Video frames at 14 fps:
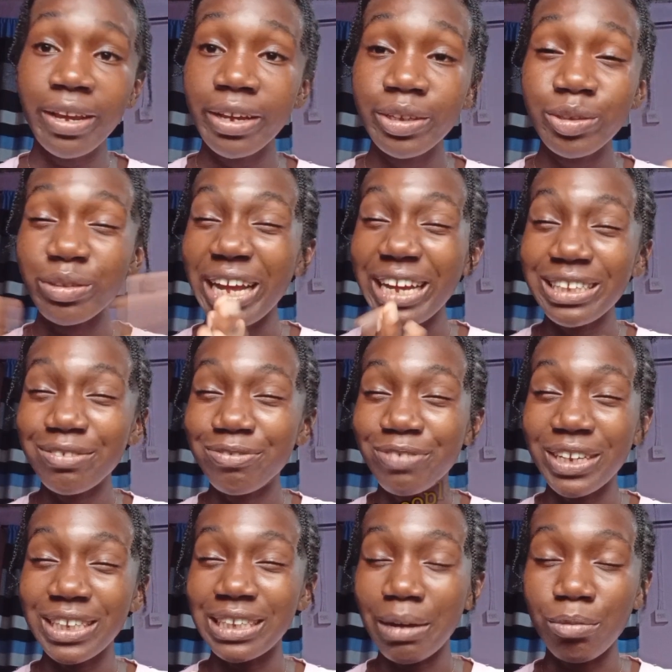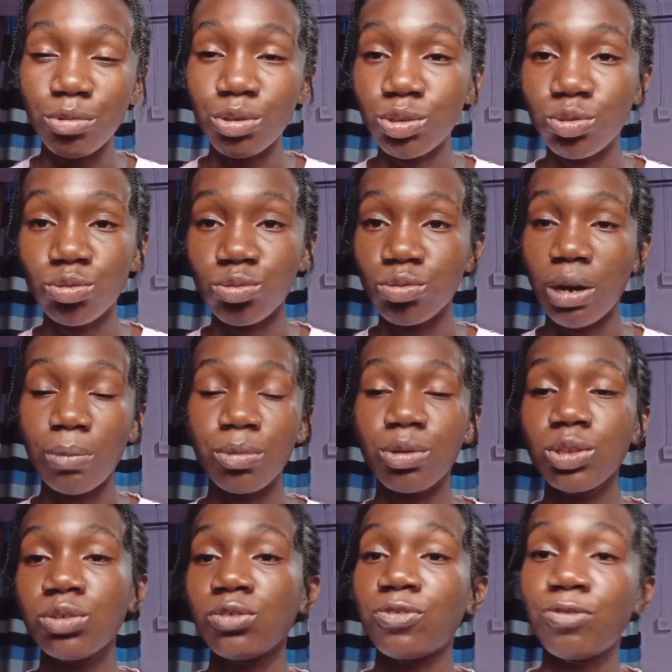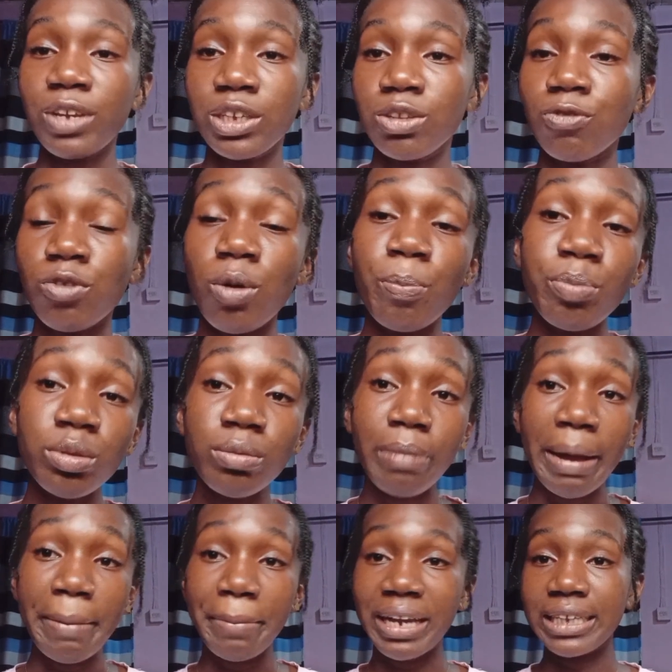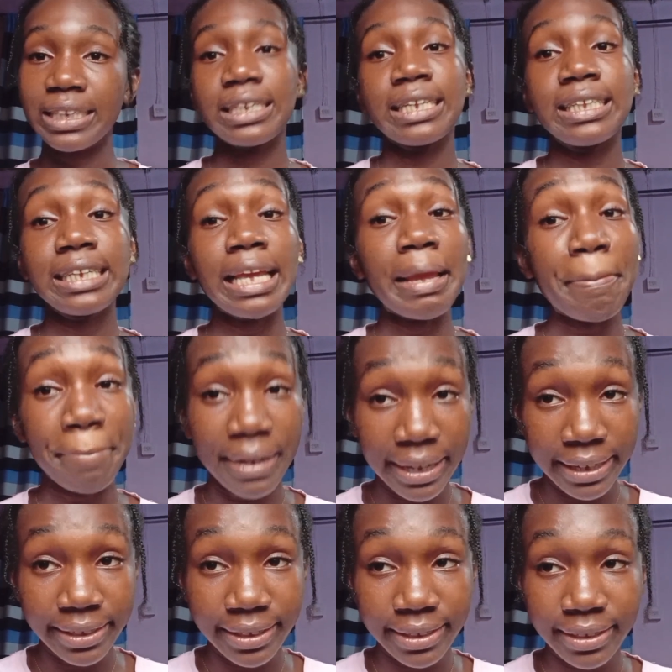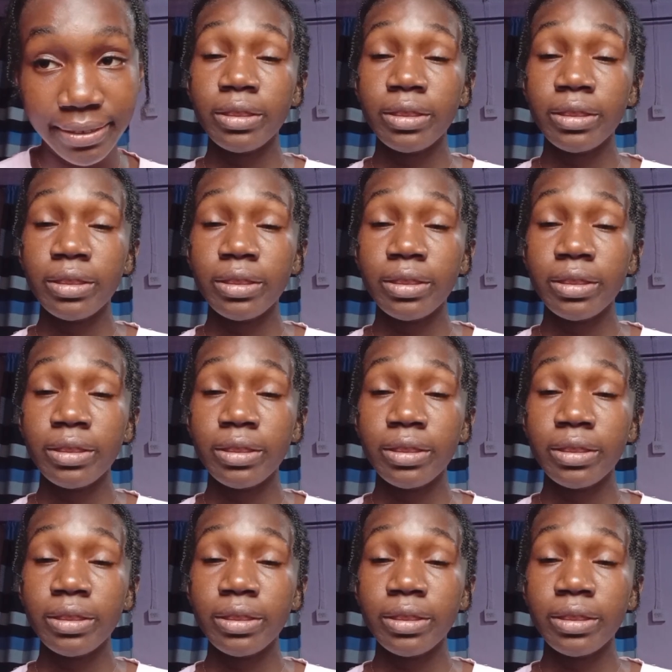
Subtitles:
So that's the first thing I'm going to do. I'm going to first of all put my mindset in place.